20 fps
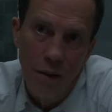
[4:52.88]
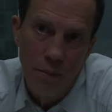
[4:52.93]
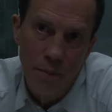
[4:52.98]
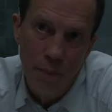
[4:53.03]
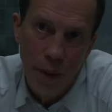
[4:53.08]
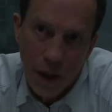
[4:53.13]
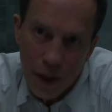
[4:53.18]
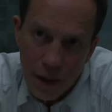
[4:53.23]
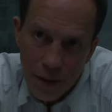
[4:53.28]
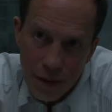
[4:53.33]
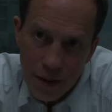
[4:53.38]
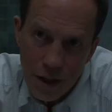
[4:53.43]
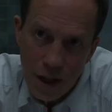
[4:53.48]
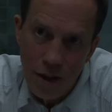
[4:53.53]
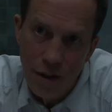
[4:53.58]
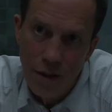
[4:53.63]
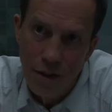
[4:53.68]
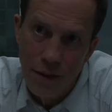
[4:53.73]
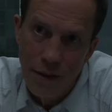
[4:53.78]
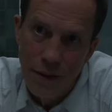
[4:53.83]
by the
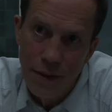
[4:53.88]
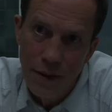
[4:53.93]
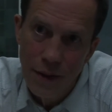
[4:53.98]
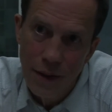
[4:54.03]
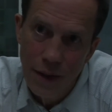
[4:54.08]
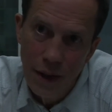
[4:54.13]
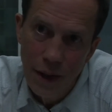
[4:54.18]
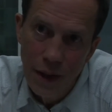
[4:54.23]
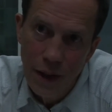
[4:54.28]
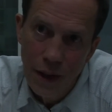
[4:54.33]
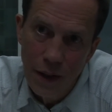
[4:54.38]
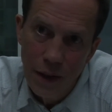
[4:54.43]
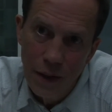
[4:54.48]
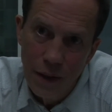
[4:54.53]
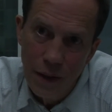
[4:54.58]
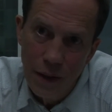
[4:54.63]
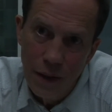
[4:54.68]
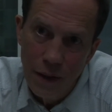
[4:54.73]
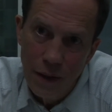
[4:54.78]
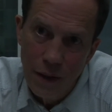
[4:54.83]
Terrans
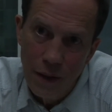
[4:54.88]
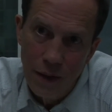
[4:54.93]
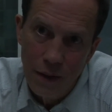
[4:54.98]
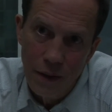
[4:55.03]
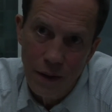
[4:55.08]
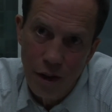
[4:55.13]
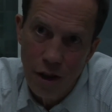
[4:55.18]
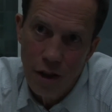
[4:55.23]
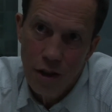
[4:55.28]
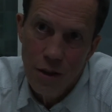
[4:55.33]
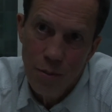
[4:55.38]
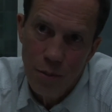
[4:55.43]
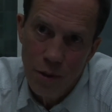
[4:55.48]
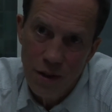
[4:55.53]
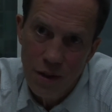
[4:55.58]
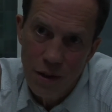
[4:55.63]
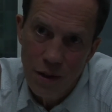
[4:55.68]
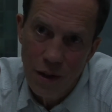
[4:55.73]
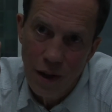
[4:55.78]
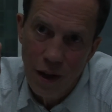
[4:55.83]
that the
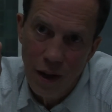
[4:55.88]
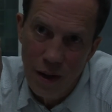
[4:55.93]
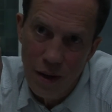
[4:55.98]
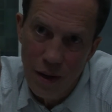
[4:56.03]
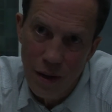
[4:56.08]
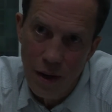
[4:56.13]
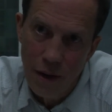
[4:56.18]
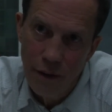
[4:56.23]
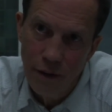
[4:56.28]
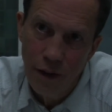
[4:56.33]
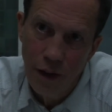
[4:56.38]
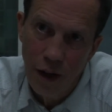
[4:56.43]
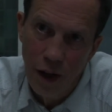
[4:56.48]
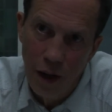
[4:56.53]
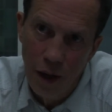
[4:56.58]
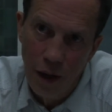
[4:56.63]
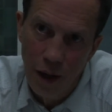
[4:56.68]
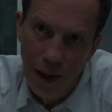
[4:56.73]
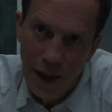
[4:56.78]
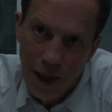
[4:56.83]
Cosmists are never
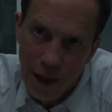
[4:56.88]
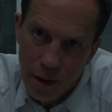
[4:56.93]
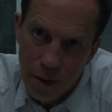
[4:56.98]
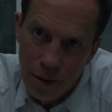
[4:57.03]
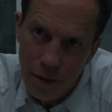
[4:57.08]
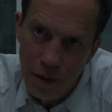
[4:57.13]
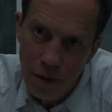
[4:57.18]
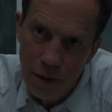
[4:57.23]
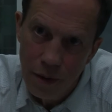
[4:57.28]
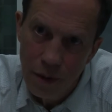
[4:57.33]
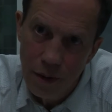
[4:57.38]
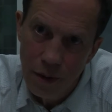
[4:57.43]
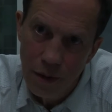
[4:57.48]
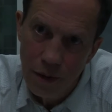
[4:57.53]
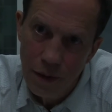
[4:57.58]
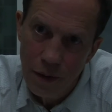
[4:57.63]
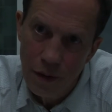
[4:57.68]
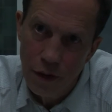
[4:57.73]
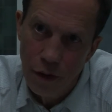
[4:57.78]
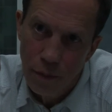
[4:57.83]
allowed
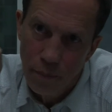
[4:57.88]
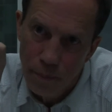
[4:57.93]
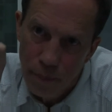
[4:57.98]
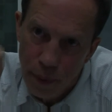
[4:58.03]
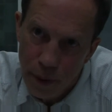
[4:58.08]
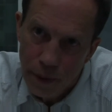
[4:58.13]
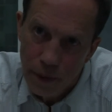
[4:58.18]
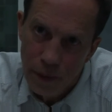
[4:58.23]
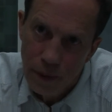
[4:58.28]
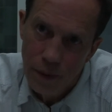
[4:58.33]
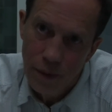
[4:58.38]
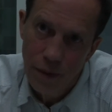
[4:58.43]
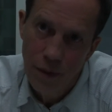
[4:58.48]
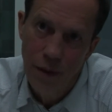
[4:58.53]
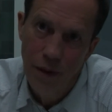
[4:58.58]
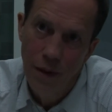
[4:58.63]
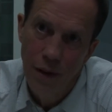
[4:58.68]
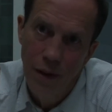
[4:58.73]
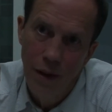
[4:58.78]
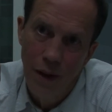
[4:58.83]
to build
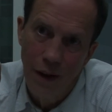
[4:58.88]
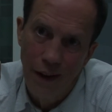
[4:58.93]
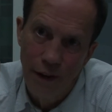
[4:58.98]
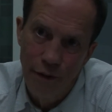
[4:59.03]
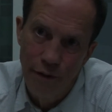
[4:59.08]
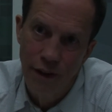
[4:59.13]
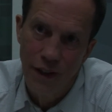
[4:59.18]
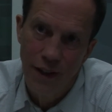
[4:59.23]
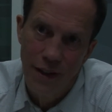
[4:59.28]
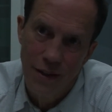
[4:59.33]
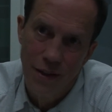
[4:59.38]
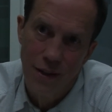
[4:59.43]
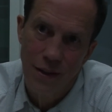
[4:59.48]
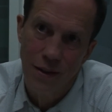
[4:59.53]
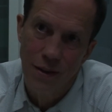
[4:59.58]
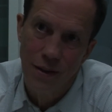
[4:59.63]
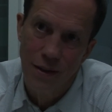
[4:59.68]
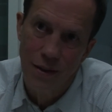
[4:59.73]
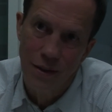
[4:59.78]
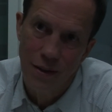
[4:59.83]

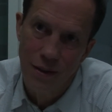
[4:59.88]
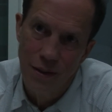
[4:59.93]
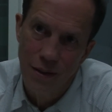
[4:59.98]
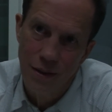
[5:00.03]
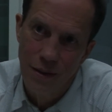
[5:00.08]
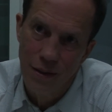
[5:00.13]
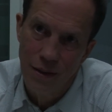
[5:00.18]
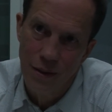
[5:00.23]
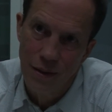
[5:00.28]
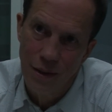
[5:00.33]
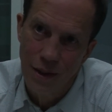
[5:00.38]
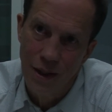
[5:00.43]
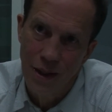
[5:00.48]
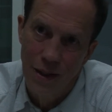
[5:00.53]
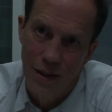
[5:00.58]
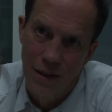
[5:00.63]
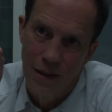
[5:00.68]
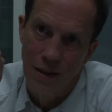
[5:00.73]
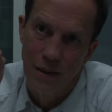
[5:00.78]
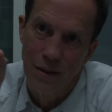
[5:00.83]
advanced
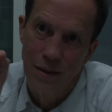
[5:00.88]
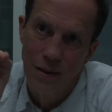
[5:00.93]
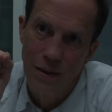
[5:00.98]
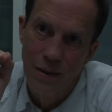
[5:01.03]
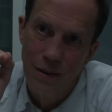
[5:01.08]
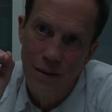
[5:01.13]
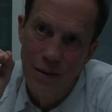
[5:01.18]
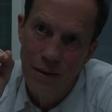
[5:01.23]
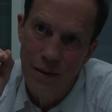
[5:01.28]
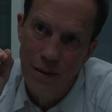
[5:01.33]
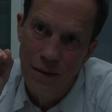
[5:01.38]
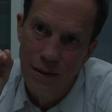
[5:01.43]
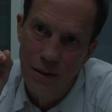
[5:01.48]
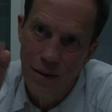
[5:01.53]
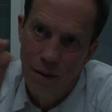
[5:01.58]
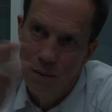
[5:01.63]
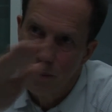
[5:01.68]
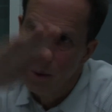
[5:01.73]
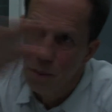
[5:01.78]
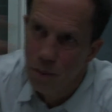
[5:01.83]
artilects.
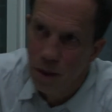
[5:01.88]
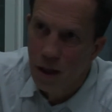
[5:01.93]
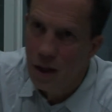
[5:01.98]
they'll be